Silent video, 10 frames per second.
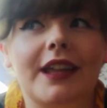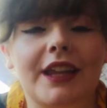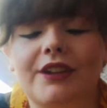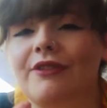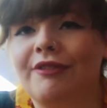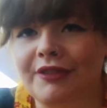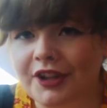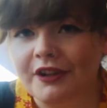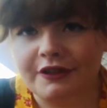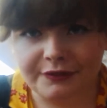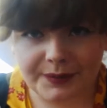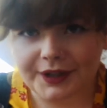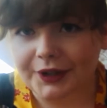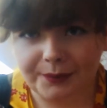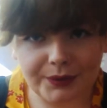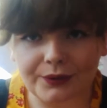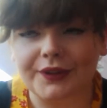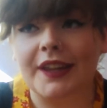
in fear of being abused.